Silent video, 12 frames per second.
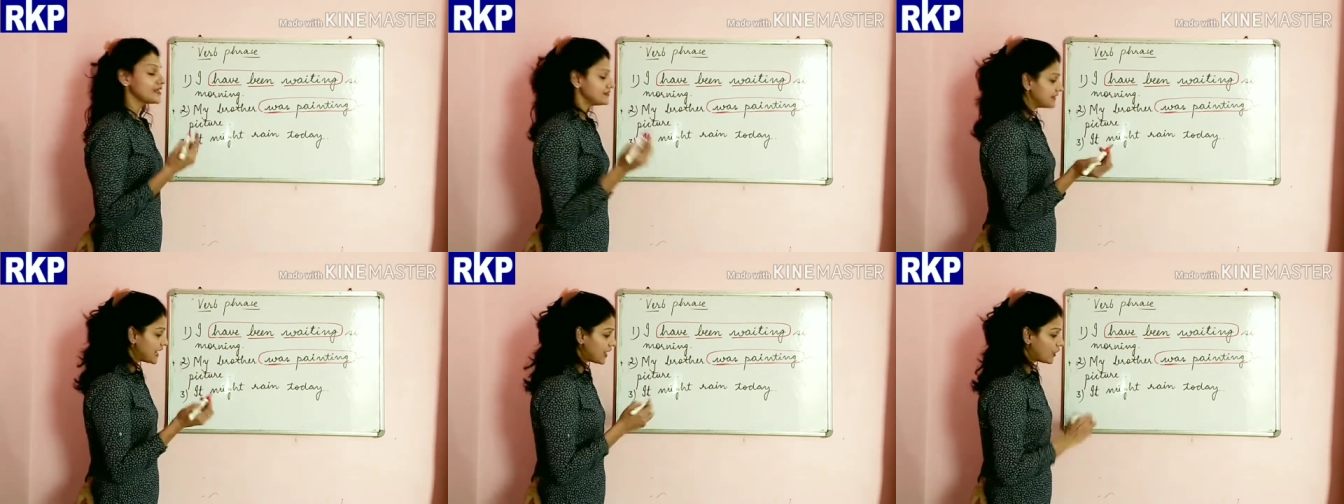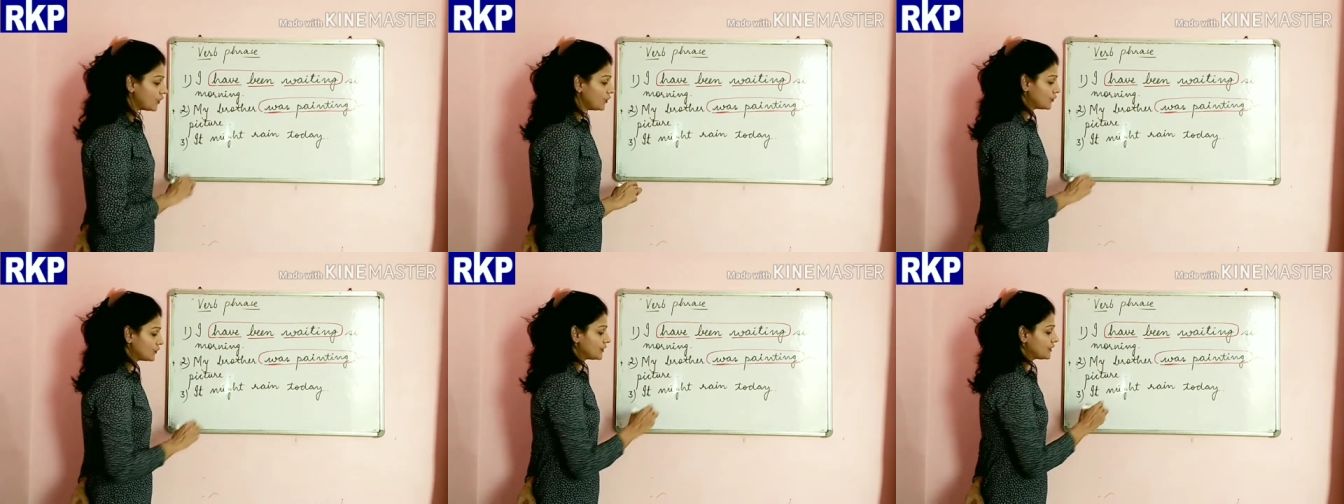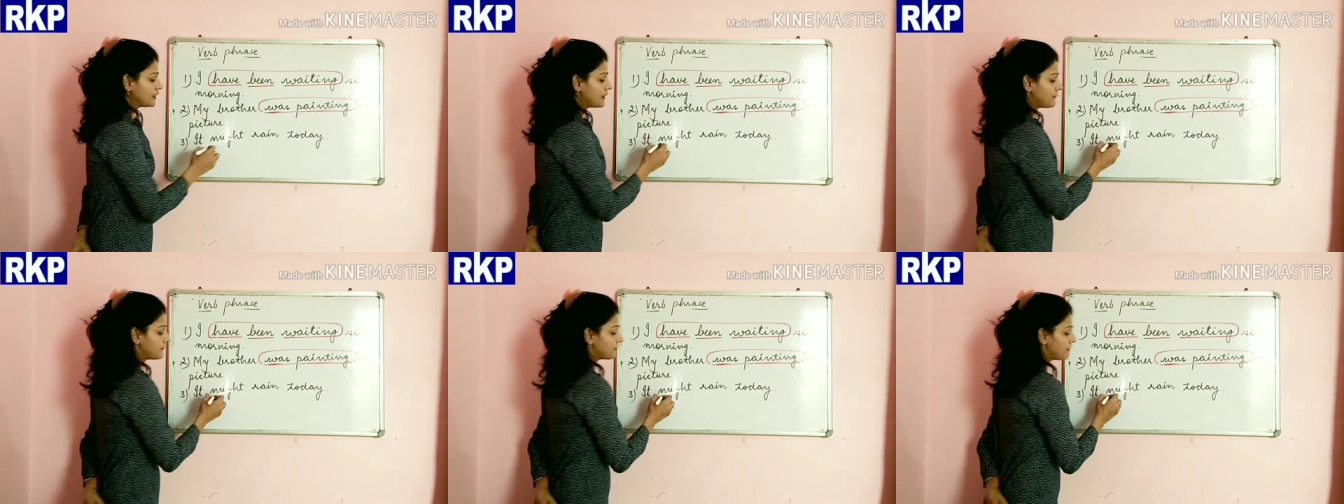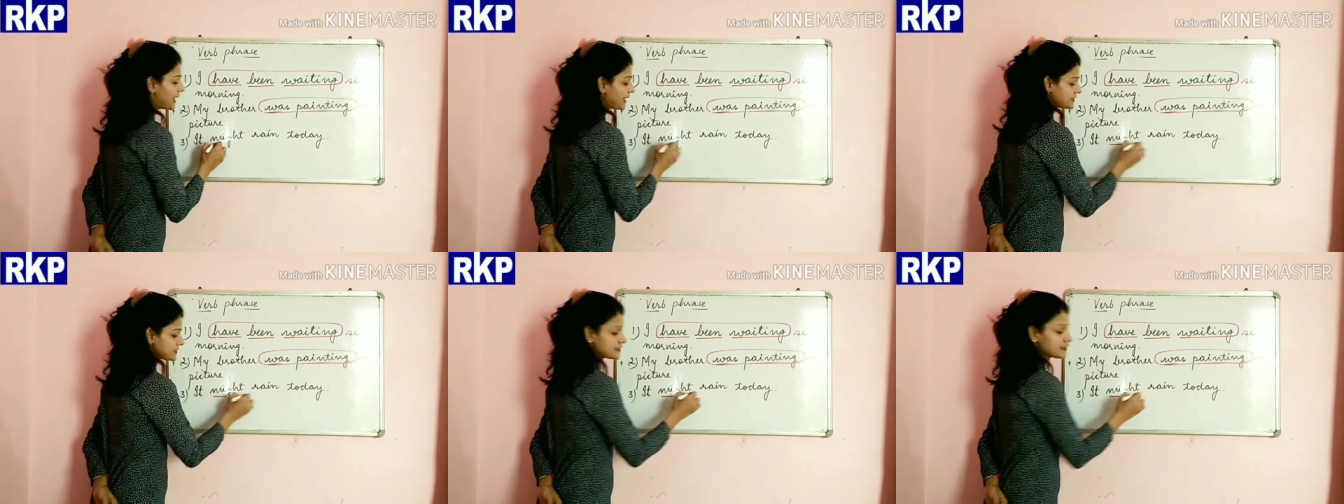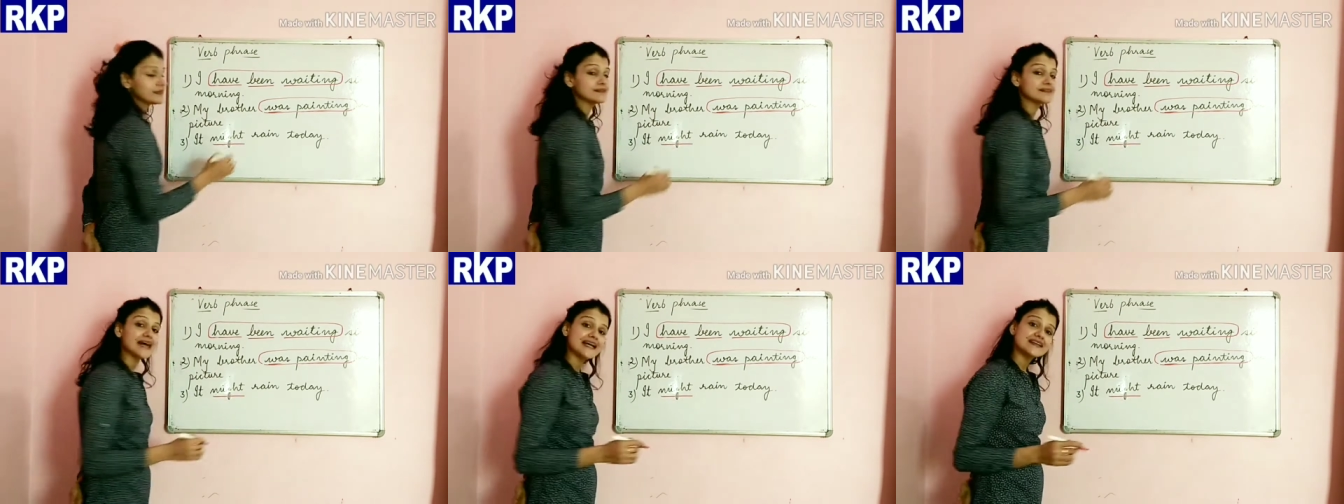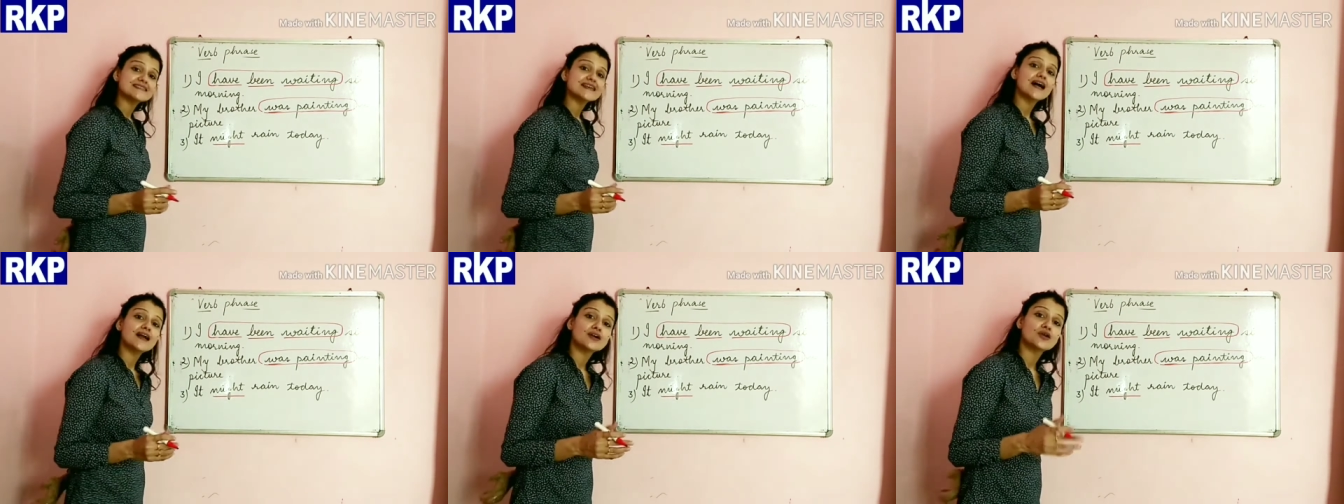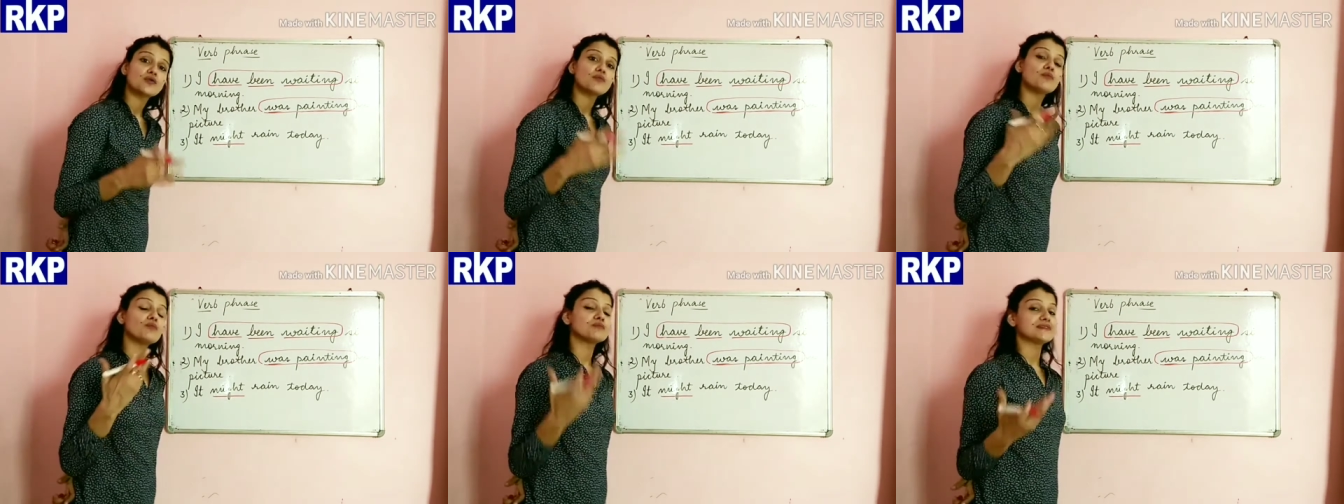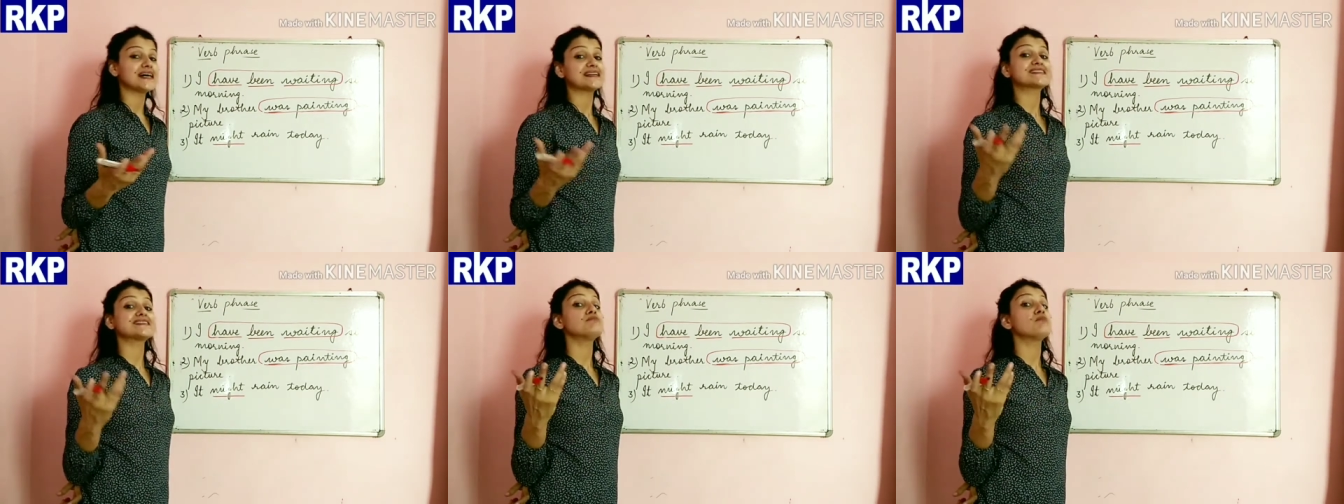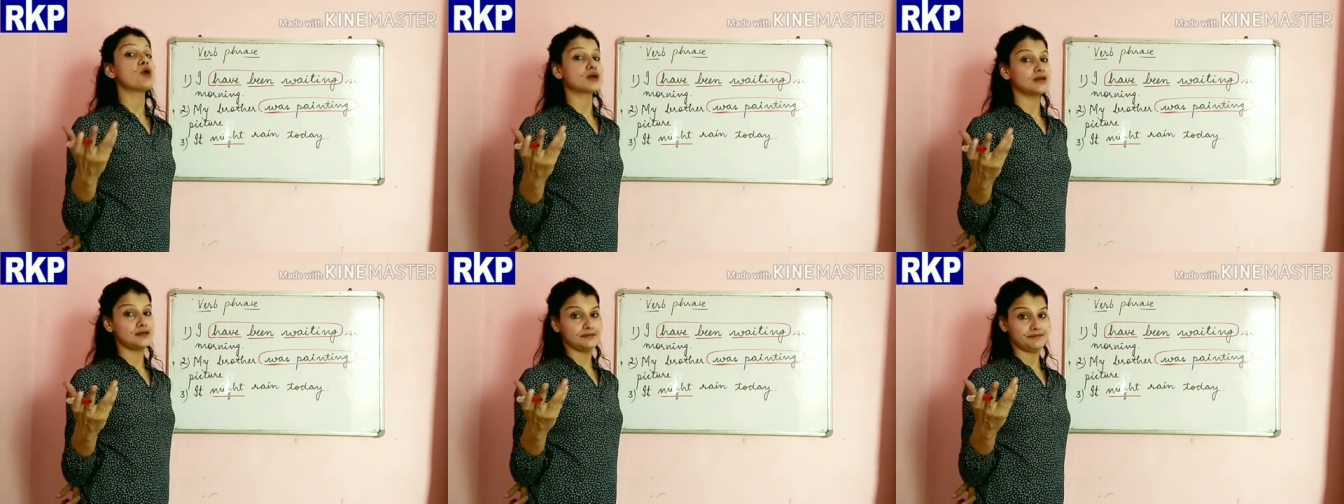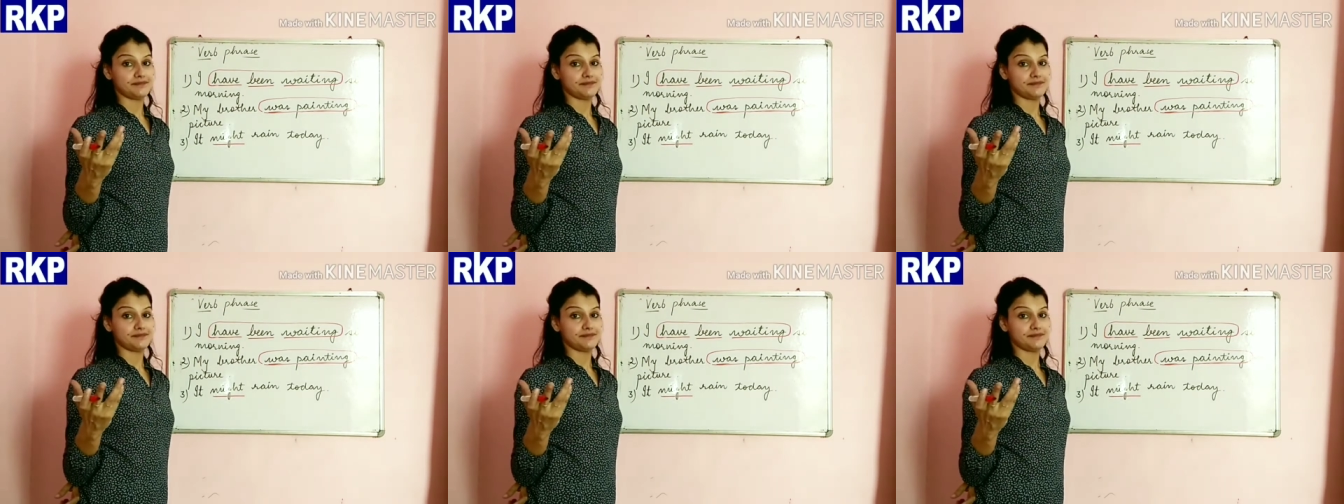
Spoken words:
Now, might, that is a model,